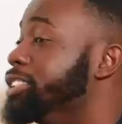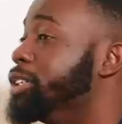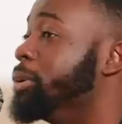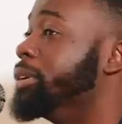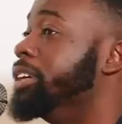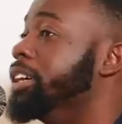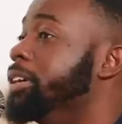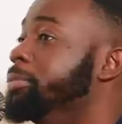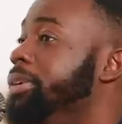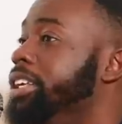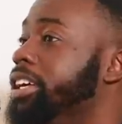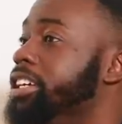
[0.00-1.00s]
so good
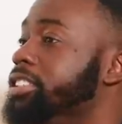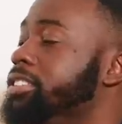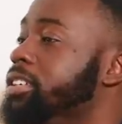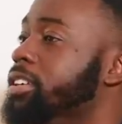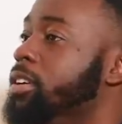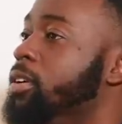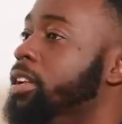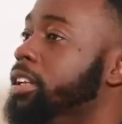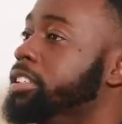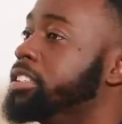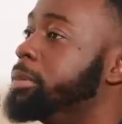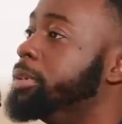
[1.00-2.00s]
because
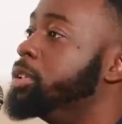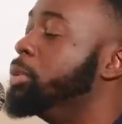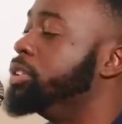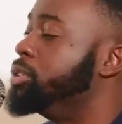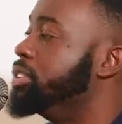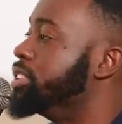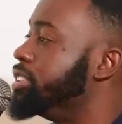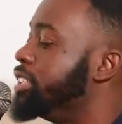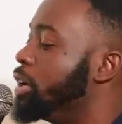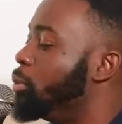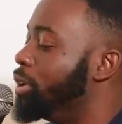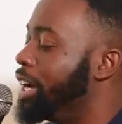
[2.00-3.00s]
similar to what you just
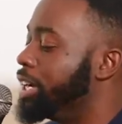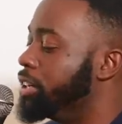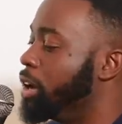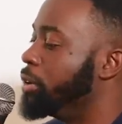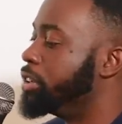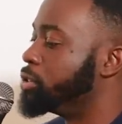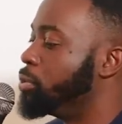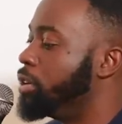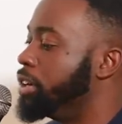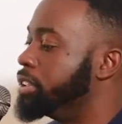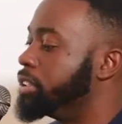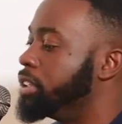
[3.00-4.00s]
said, what I noticed
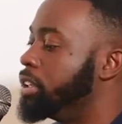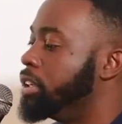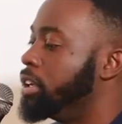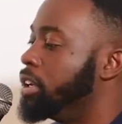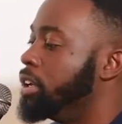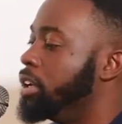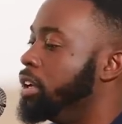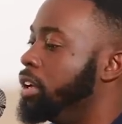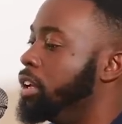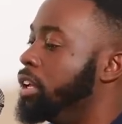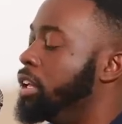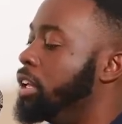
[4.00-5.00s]
was,
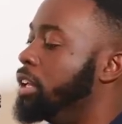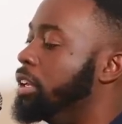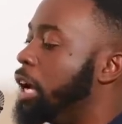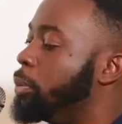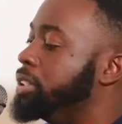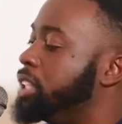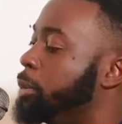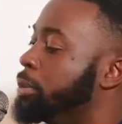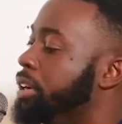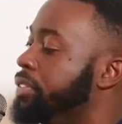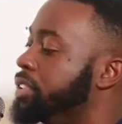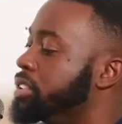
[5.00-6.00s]
like we said
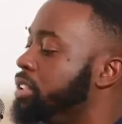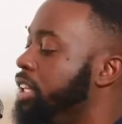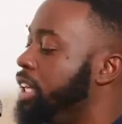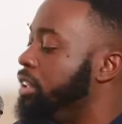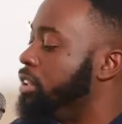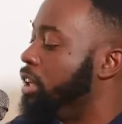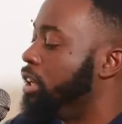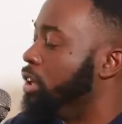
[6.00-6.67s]
previously, the